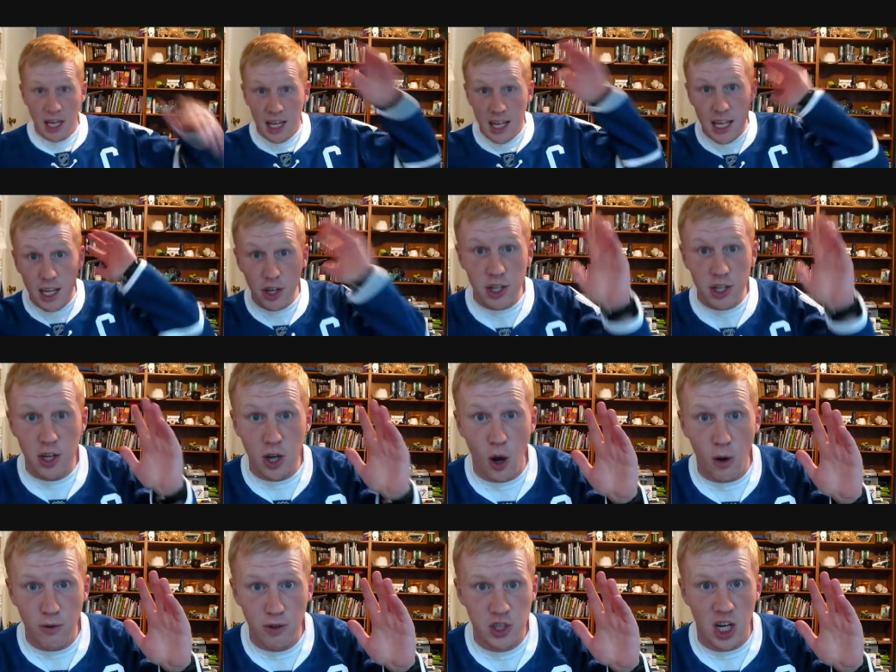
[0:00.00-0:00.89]
Ilya
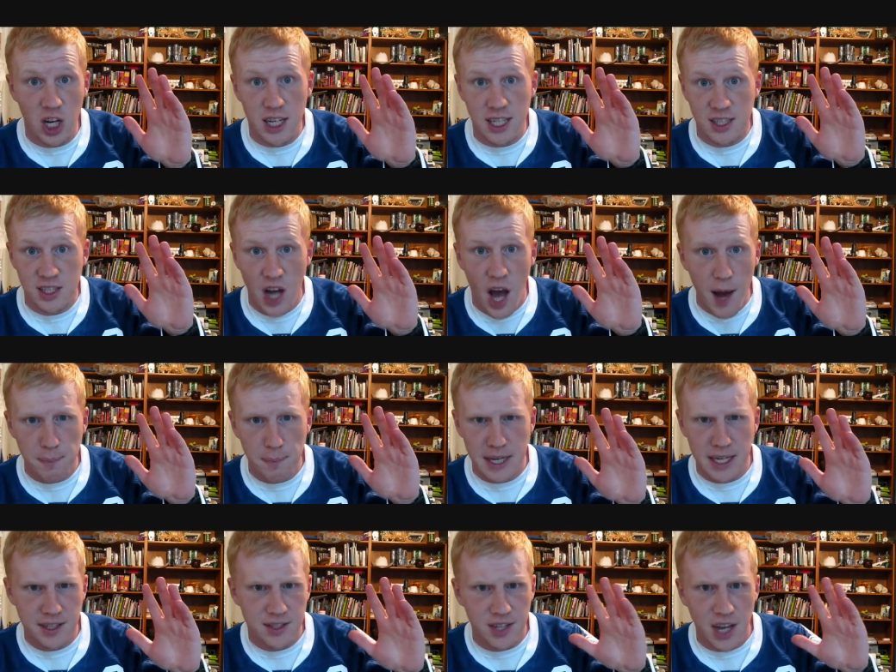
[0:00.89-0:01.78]
Kovalchuk is not
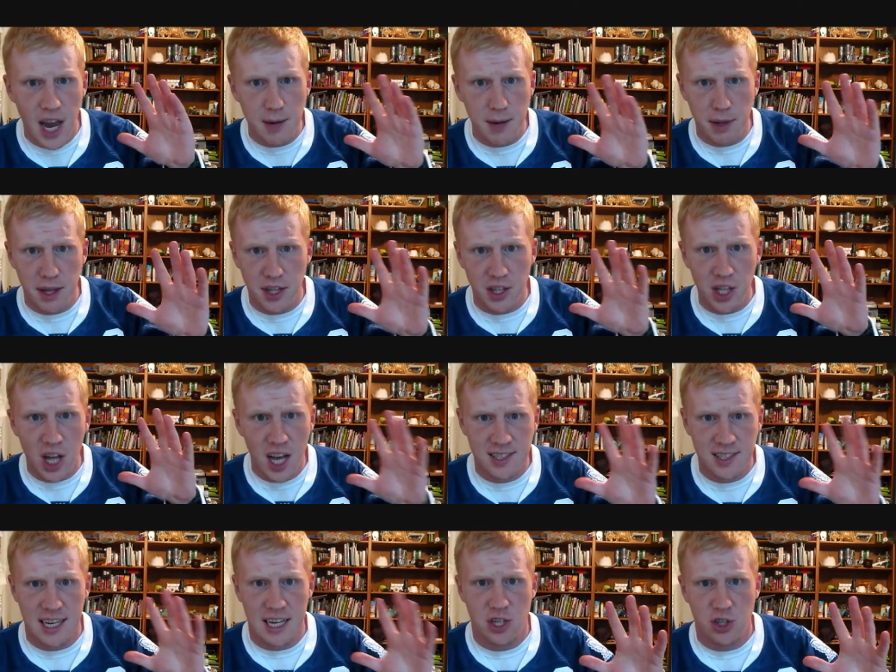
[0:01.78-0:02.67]
being signed by the Los
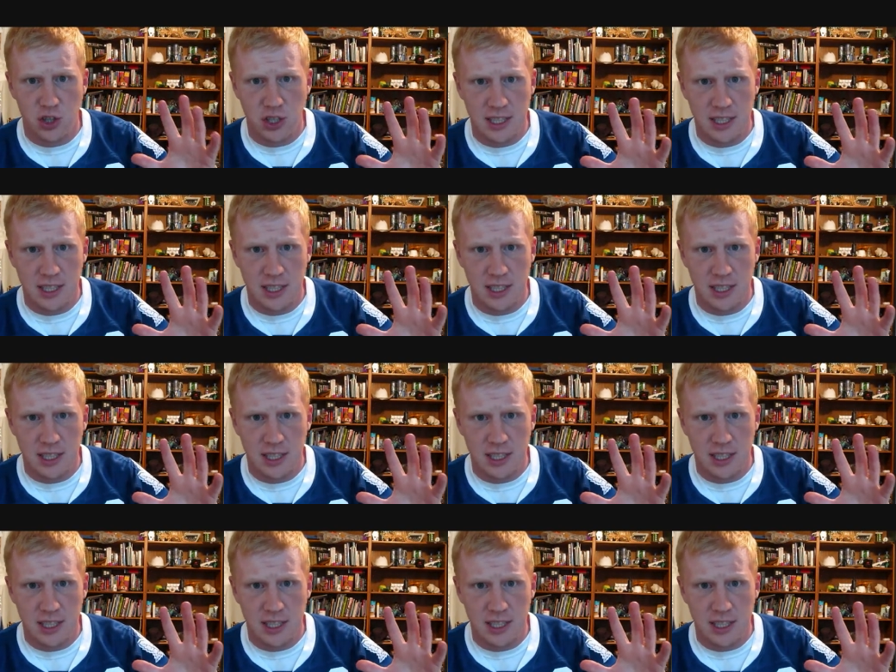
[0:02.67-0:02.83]
Angeles